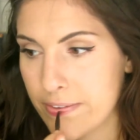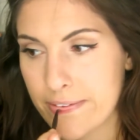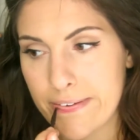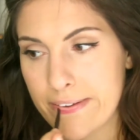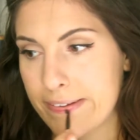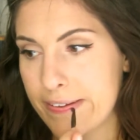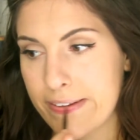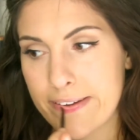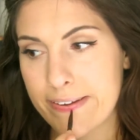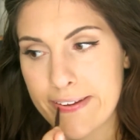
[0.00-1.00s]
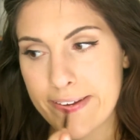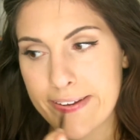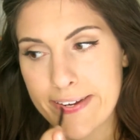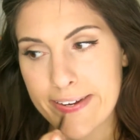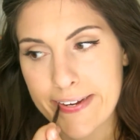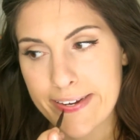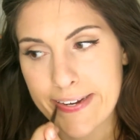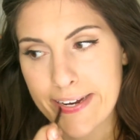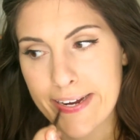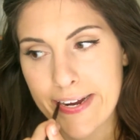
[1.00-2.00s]

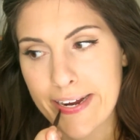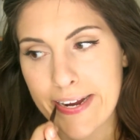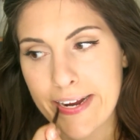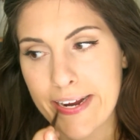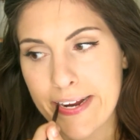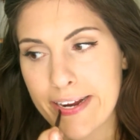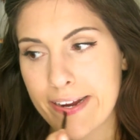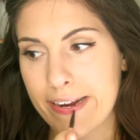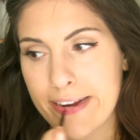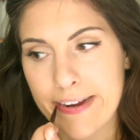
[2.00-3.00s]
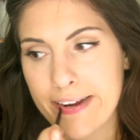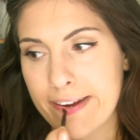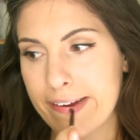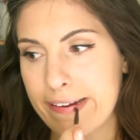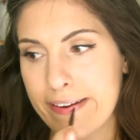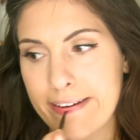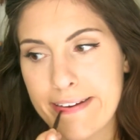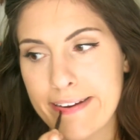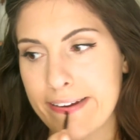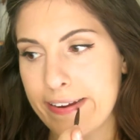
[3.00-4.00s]

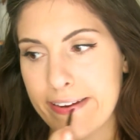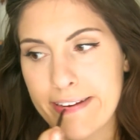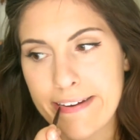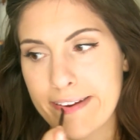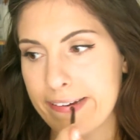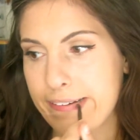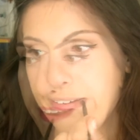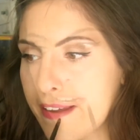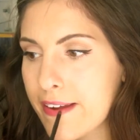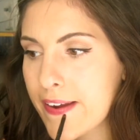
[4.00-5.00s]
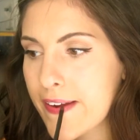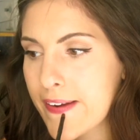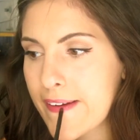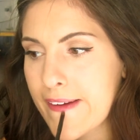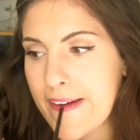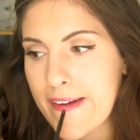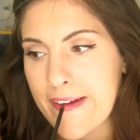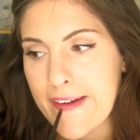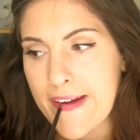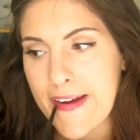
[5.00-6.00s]

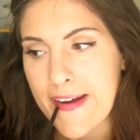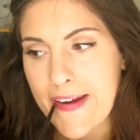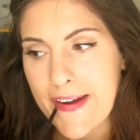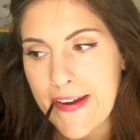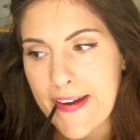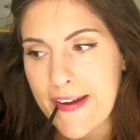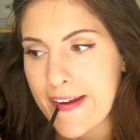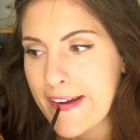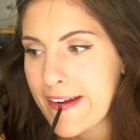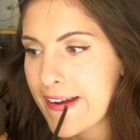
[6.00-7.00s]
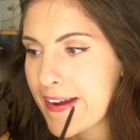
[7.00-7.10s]
(silence)